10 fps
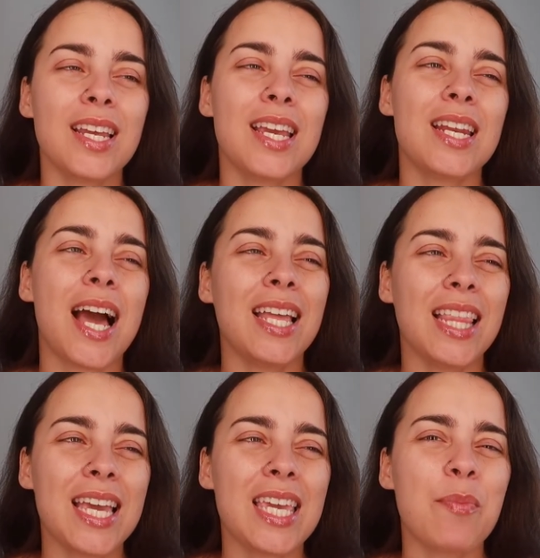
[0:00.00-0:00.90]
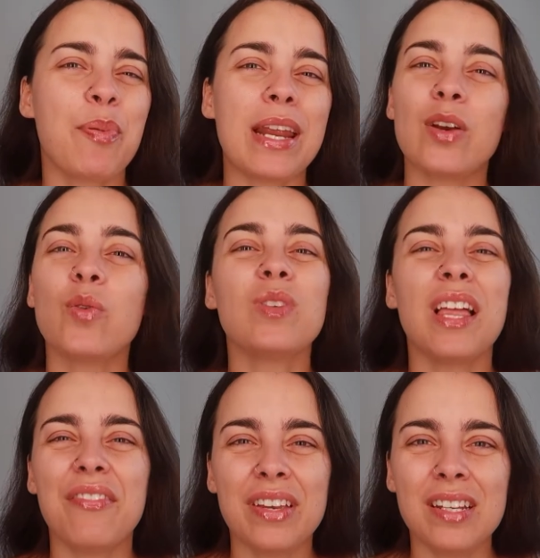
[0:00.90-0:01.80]
and I like it, but I don't
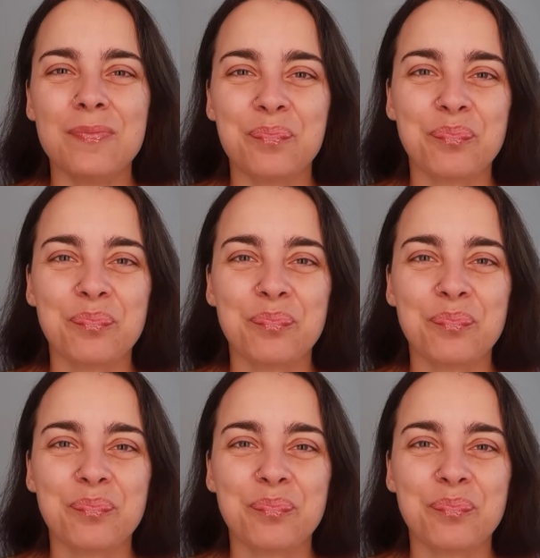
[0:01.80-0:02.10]
love it.